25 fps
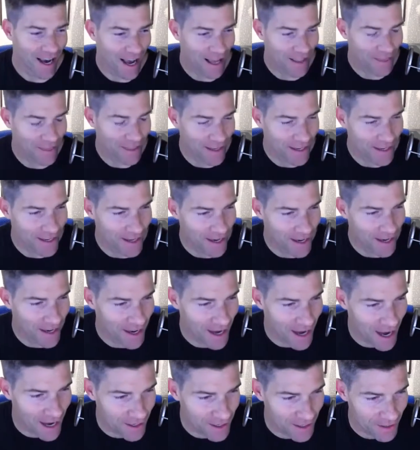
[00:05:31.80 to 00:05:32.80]
I think
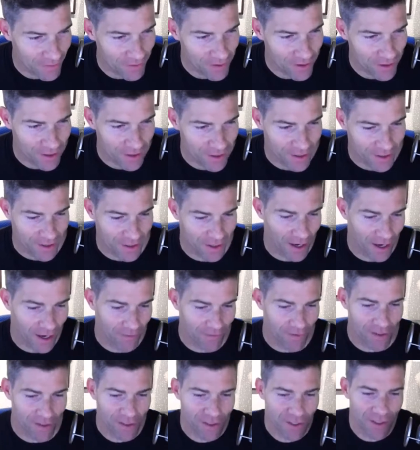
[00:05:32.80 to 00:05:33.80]
I'll give you
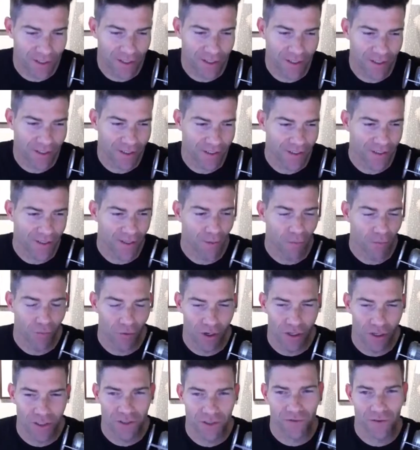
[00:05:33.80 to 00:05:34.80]
obviously the
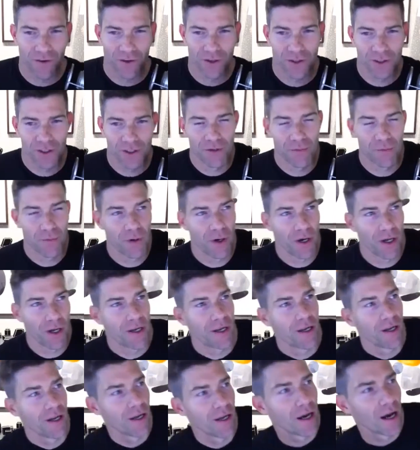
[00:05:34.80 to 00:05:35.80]
abridged version, but
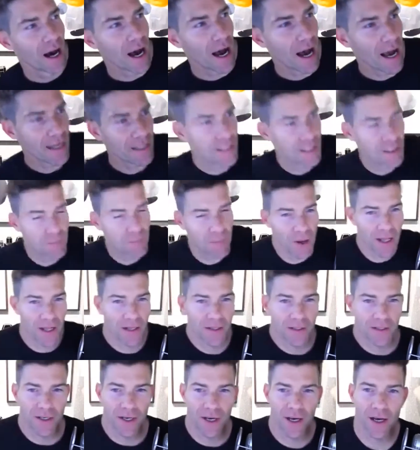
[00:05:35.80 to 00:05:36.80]
I
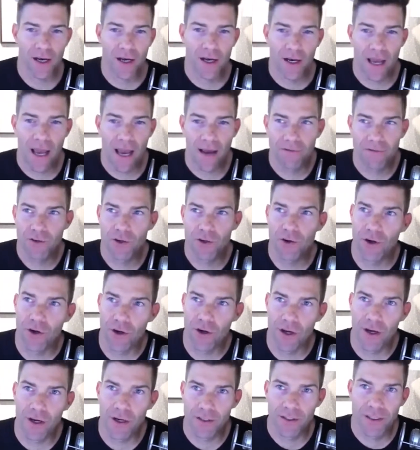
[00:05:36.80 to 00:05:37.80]
spent, after
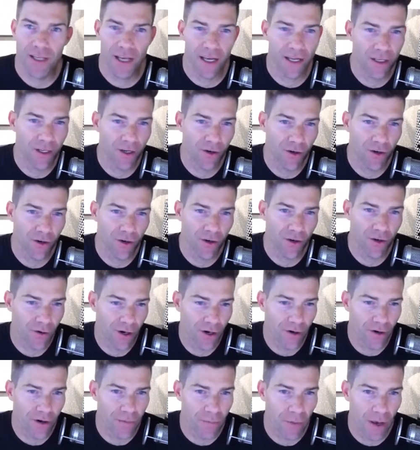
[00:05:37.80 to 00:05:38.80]
a 10-year
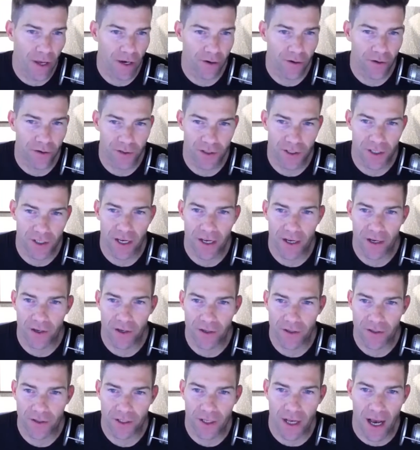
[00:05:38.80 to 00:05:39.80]
career in medical
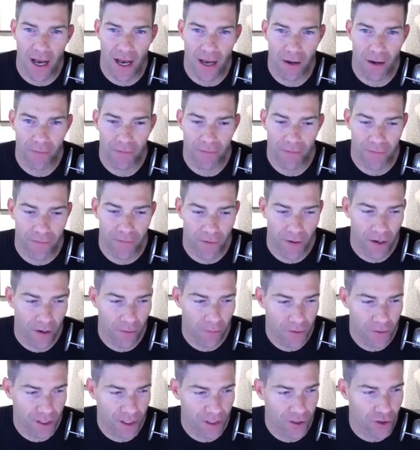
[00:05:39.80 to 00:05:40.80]
sales, I
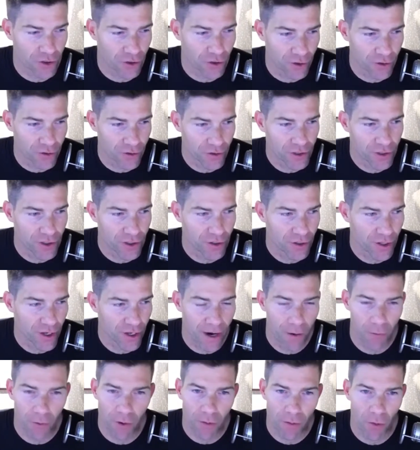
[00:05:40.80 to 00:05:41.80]
was introduced to the
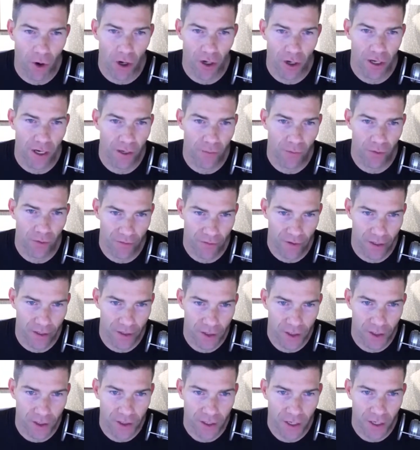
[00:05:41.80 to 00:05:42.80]
network marketing
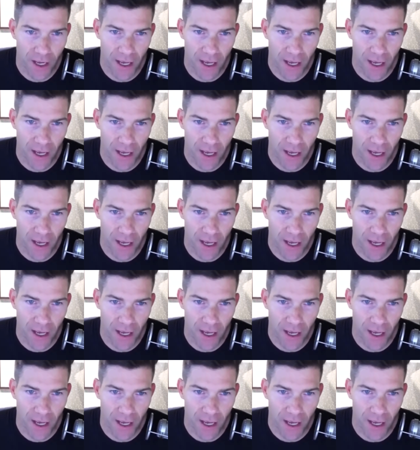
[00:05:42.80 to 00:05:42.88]
profession.